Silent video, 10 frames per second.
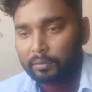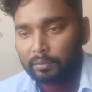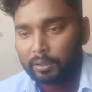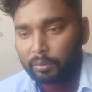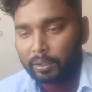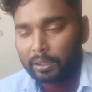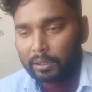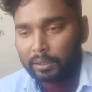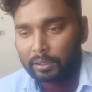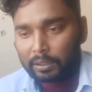whether
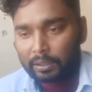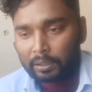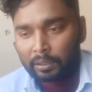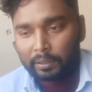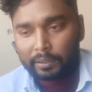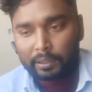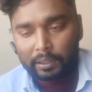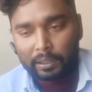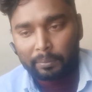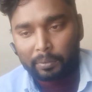it is
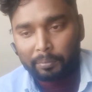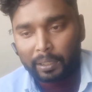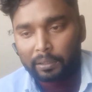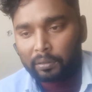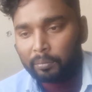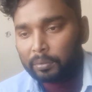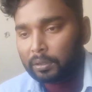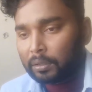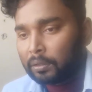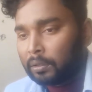detectable by the
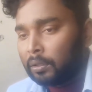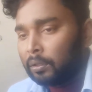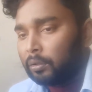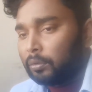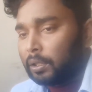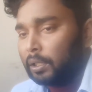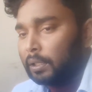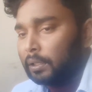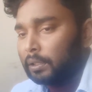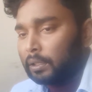computer, whether
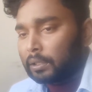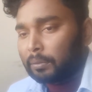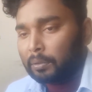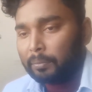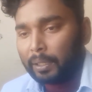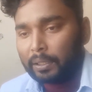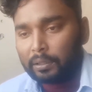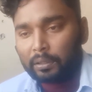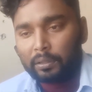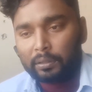it is detectable by
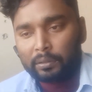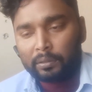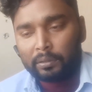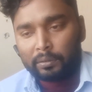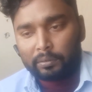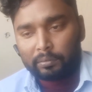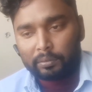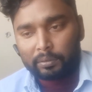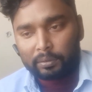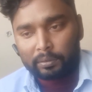the
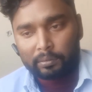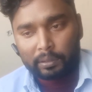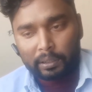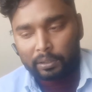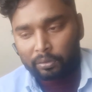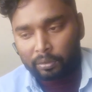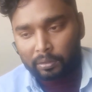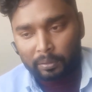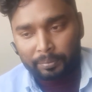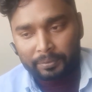any
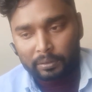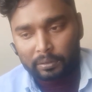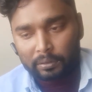source of